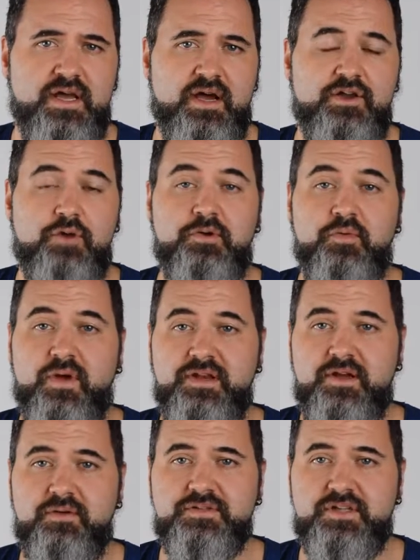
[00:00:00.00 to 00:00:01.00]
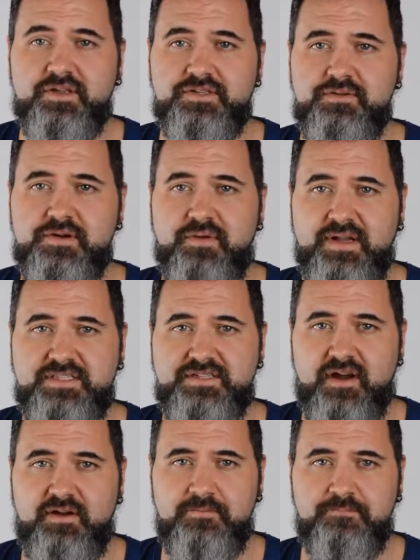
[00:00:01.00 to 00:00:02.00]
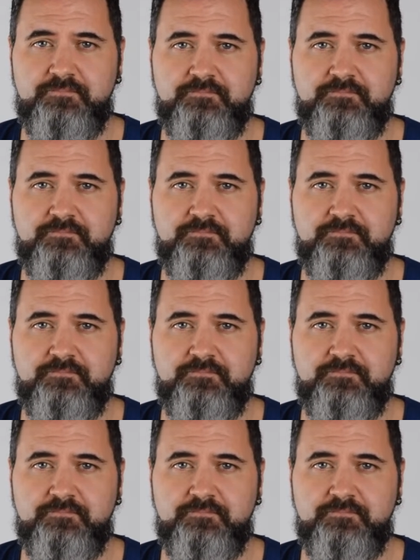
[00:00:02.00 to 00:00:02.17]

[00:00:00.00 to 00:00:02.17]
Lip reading: An open window is also a great start.